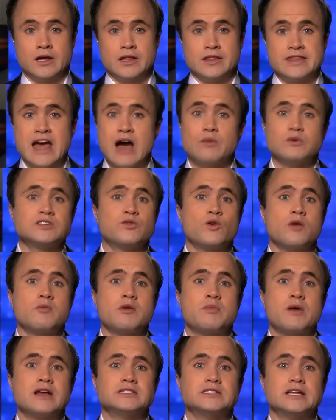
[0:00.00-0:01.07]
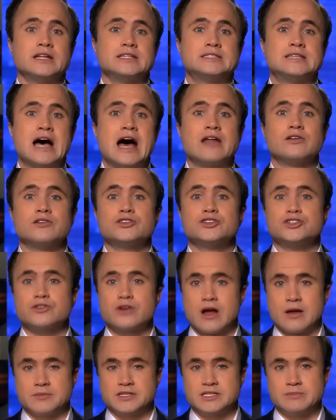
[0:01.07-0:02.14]
That was former President Donald
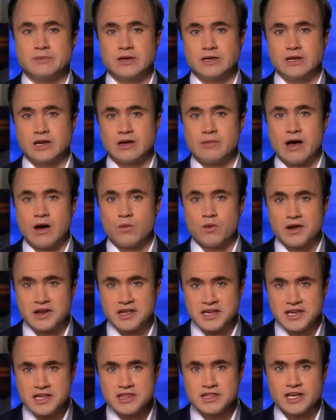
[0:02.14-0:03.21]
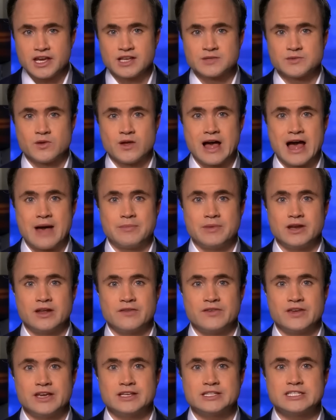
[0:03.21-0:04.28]
Trump speaking about what he thinks will happen
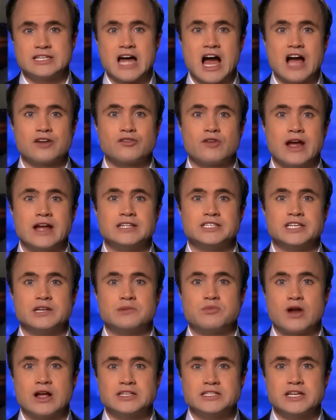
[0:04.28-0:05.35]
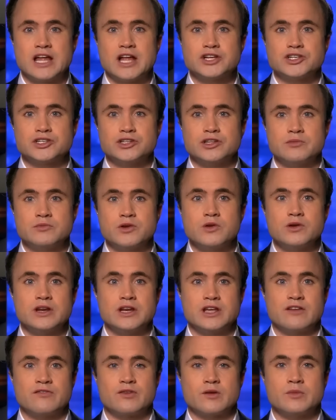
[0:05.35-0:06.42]
if he is not granted presidential
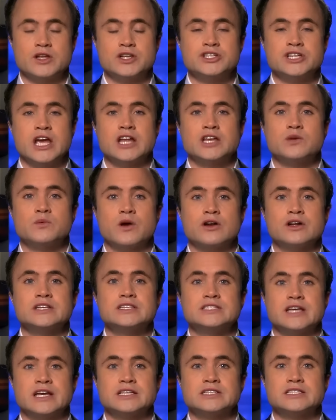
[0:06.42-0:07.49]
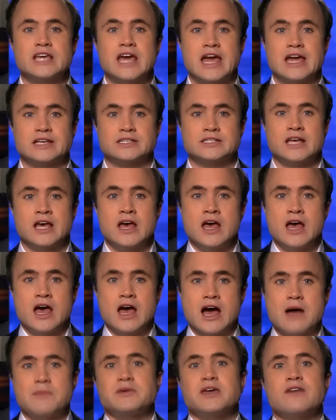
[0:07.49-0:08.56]
immunity from the January 6th case.
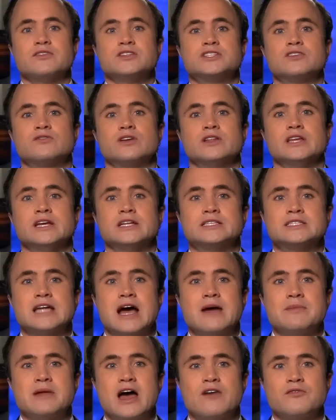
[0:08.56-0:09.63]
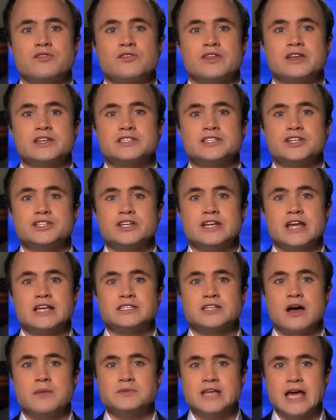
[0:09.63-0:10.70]
I'm Kevin Cirilli. It's time now for the Decision
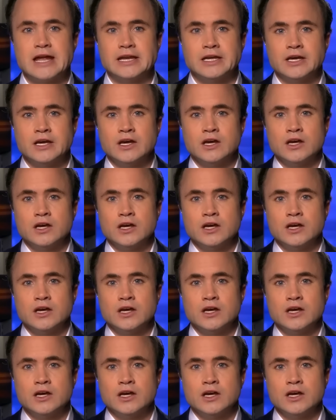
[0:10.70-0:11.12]
Desk update.